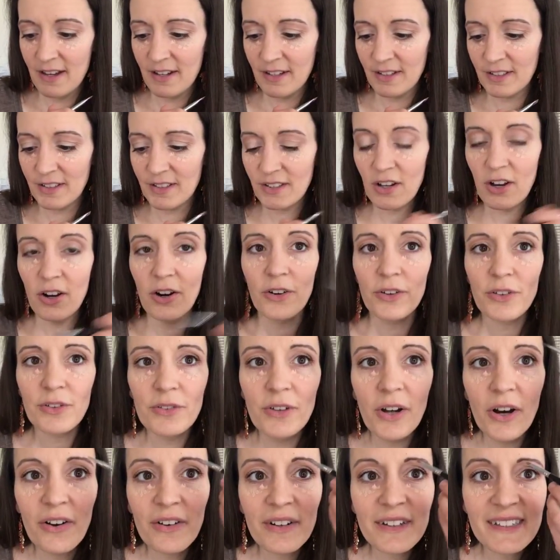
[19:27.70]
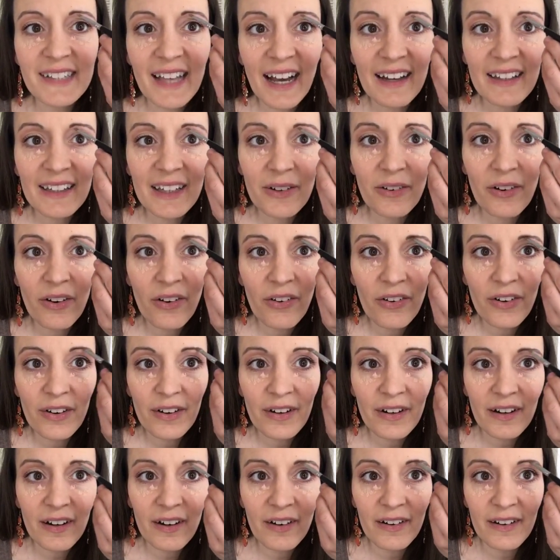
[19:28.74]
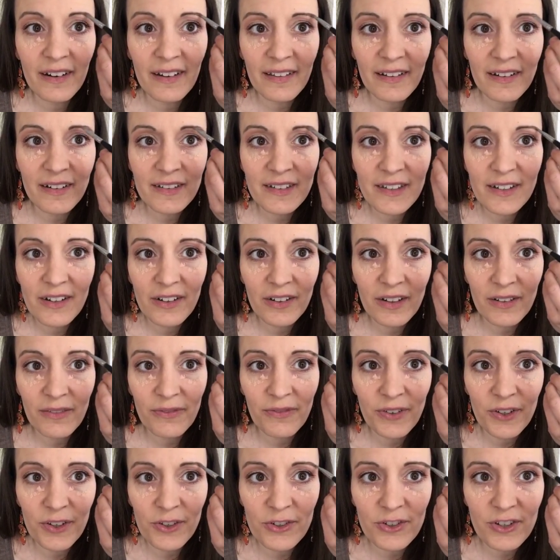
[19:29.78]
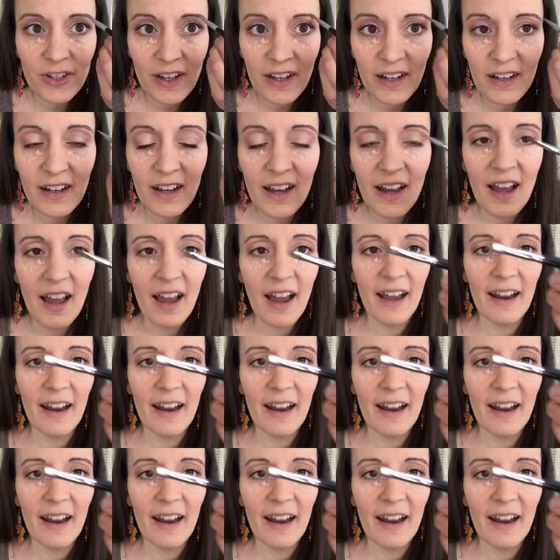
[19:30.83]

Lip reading: So you know exactly what order to go in and there's no confusion.